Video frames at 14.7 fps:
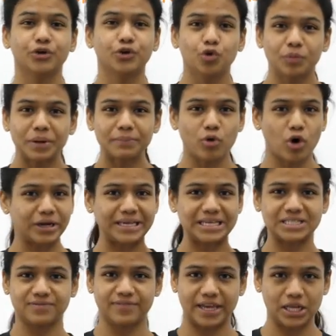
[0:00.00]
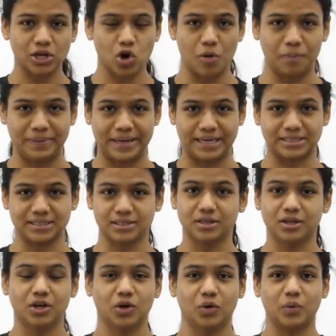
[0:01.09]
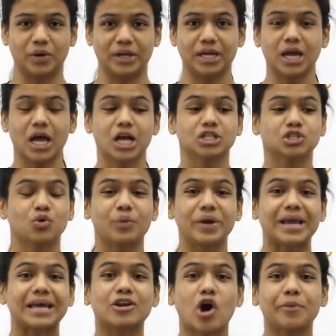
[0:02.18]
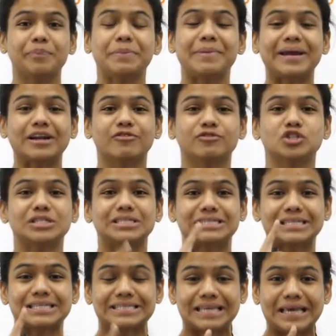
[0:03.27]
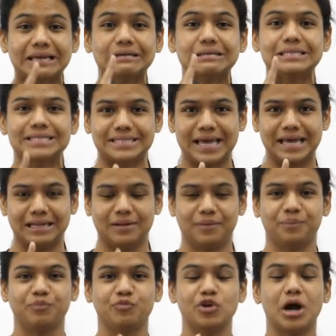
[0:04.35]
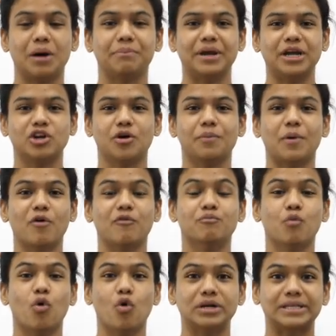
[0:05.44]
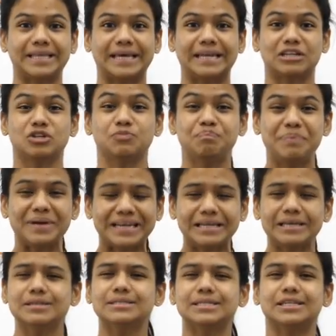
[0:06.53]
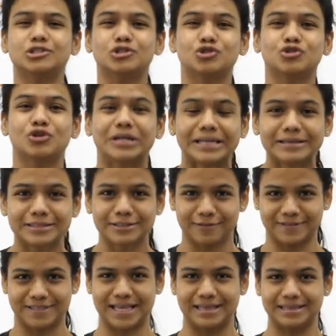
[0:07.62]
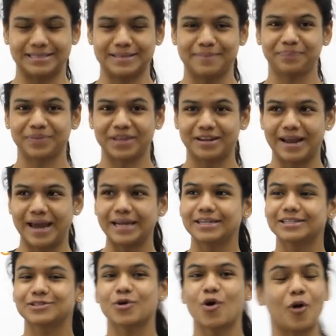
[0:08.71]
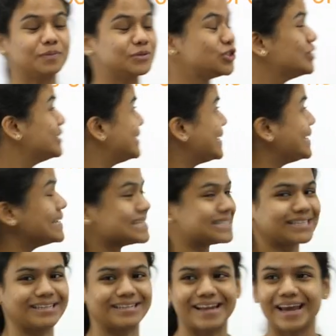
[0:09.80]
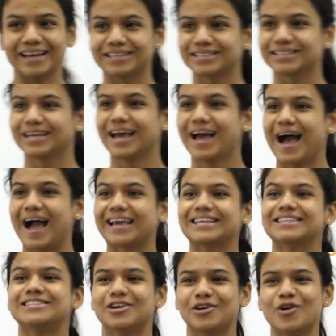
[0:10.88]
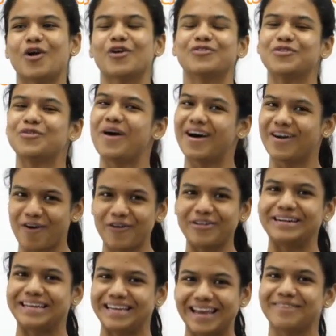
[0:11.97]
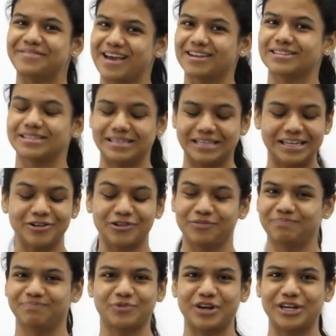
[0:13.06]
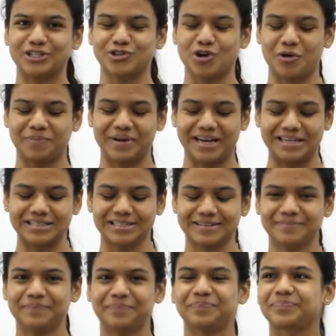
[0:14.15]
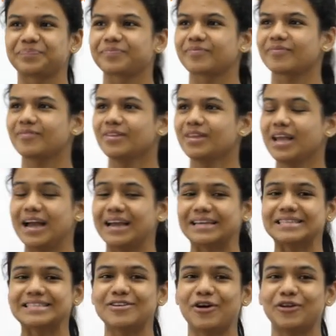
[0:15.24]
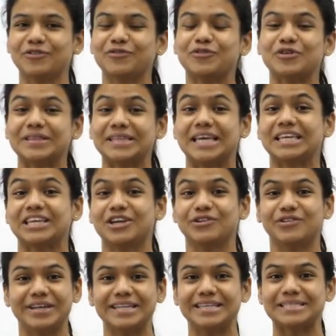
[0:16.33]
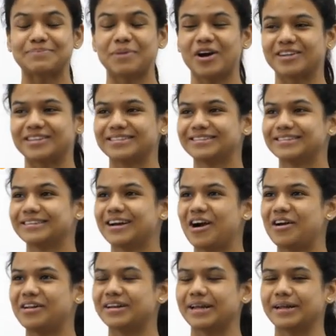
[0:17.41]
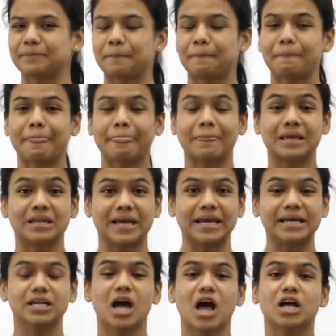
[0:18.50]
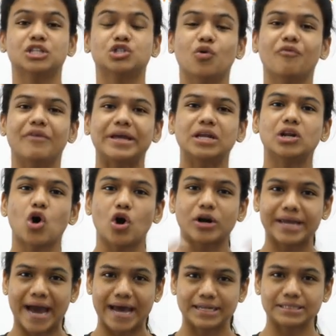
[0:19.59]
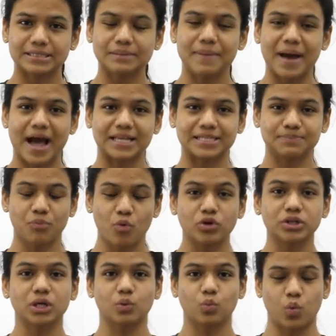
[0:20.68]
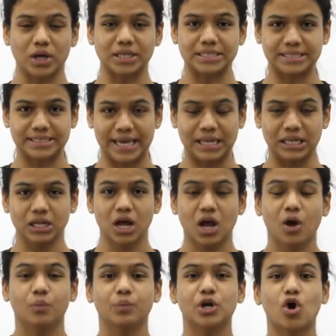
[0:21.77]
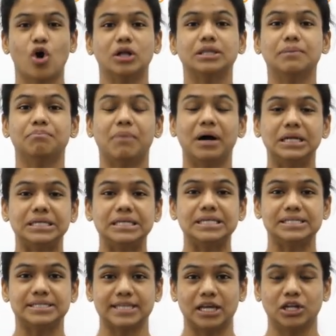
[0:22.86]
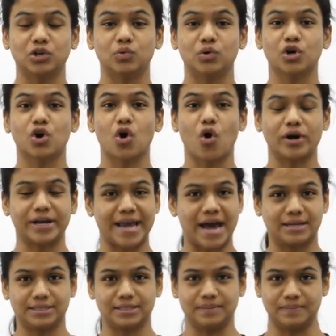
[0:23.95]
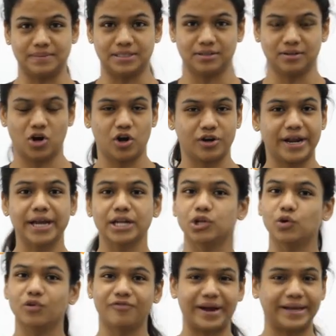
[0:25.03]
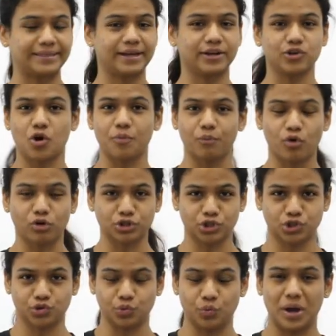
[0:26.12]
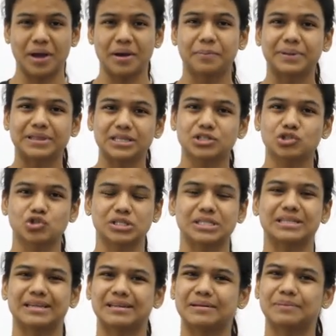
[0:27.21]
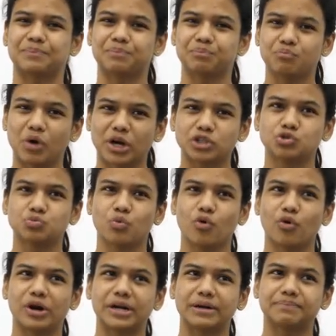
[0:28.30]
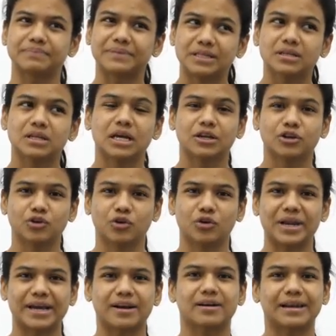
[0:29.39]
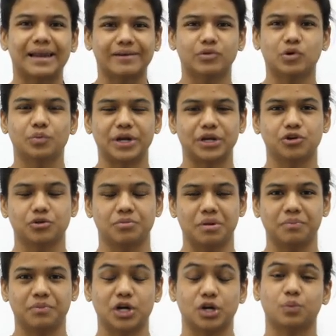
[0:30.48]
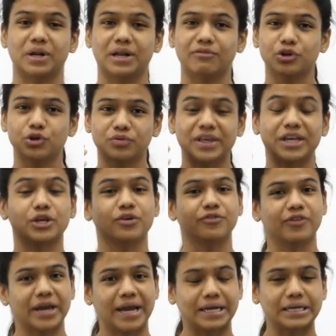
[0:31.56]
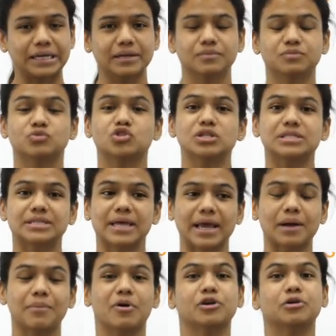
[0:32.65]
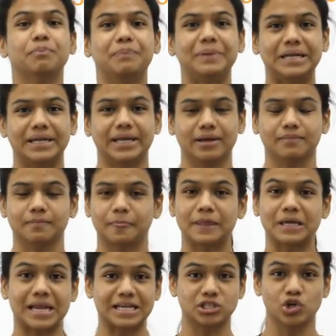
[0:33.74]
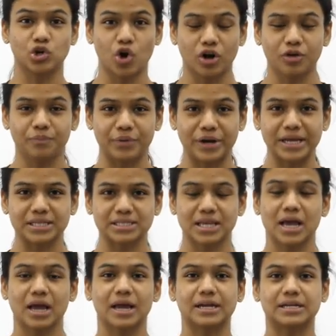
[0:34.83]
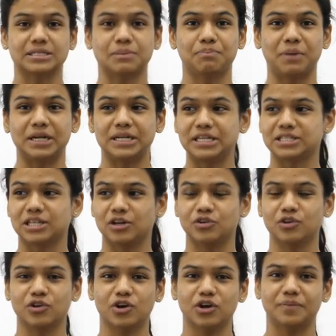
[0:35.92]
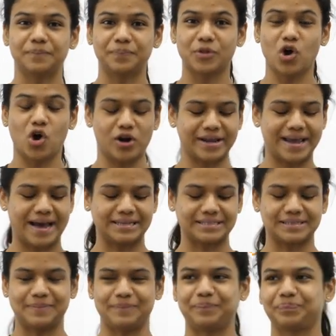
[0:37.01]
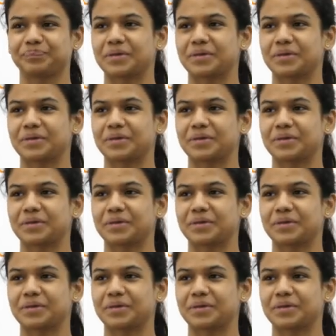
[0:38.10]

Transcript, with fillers: Human body is very complex okay so we cannot be made of just a single cell we are made up of more than billions and trillions of cells right so option d is correct i can see a lot of you already gave the answer d great job guys i can see all of you are thinking really smart all right right so when an organism has more than one cell, we call them multicellular organisms. All right, you'll find that in your books too. But this is just a little much more, you know, like a clever way to remember it. Whenever you think you're forgetting, just think about a building. It has a lot of bricks. It is a multicellular organism.